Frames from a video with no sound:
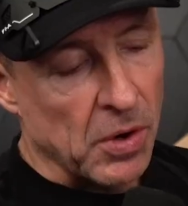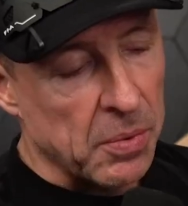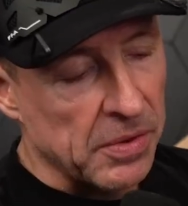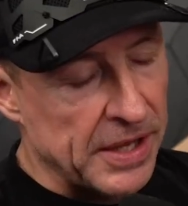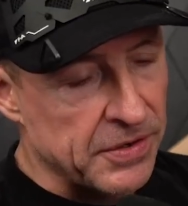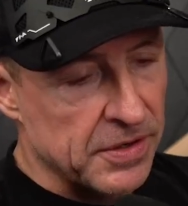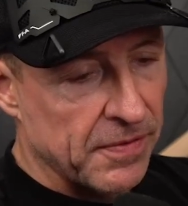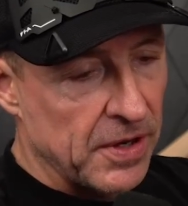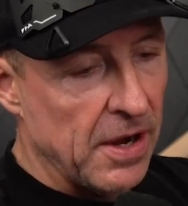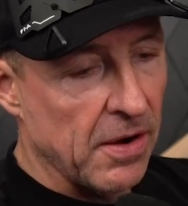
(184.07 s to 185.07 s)
working with lasers
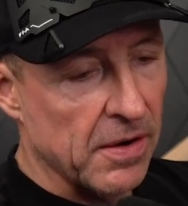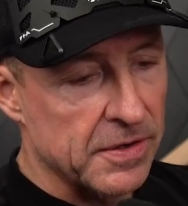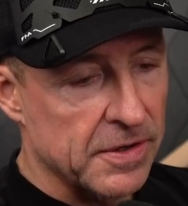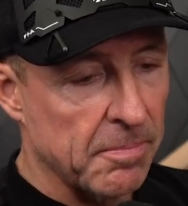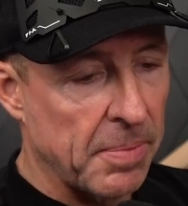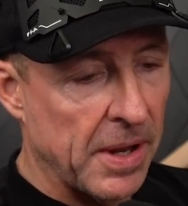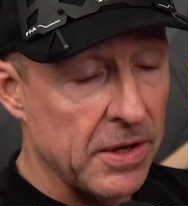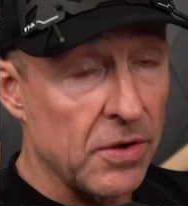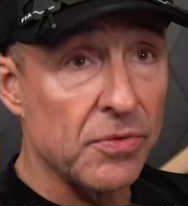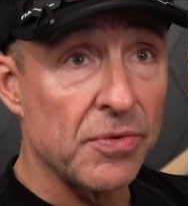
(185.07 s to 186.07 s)
for years,
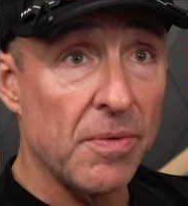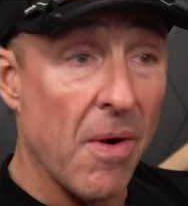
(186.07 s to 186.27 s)
but you